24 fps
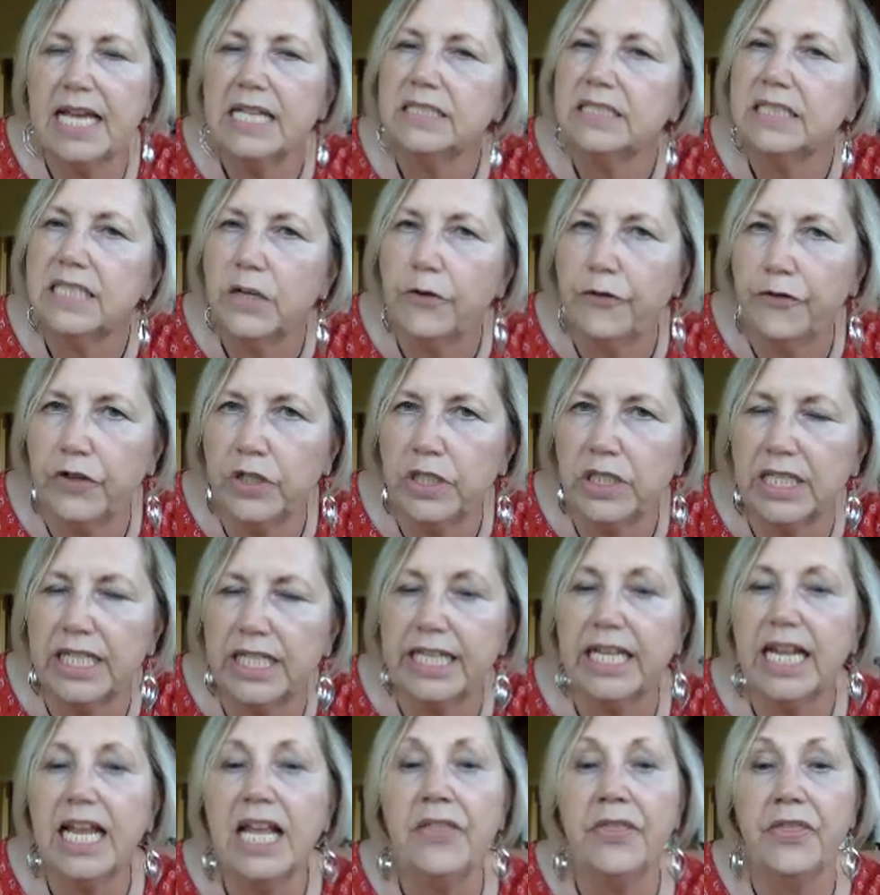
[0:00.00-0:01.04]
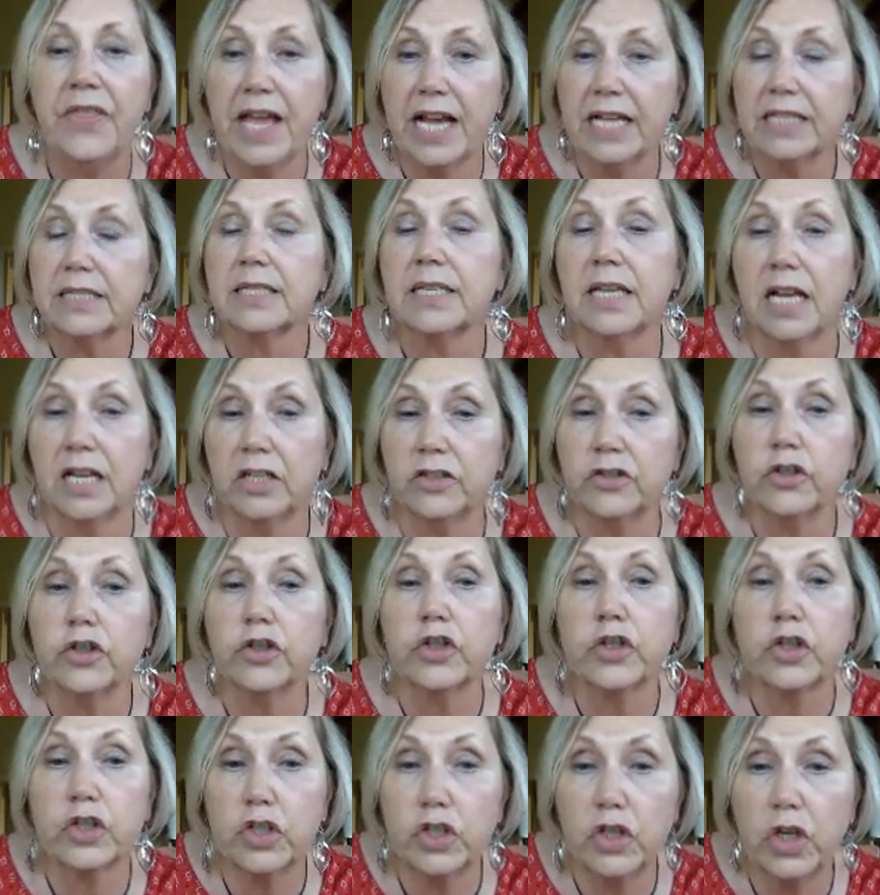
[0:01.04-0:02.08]
that differently, and that's
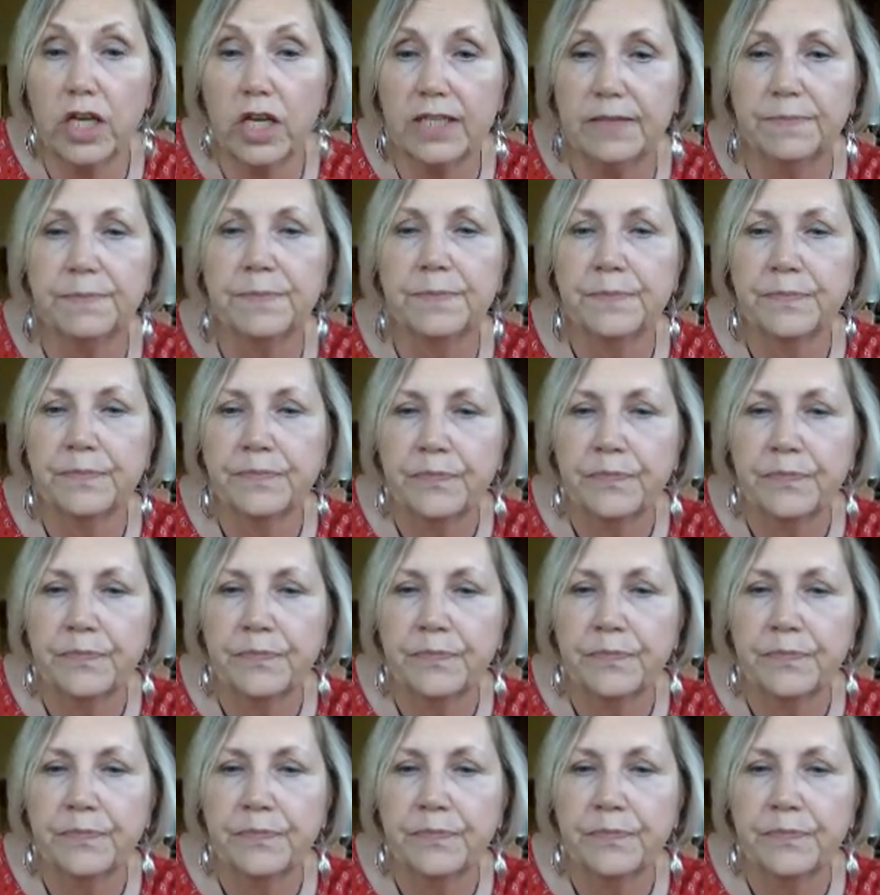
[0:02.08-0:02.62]
understood.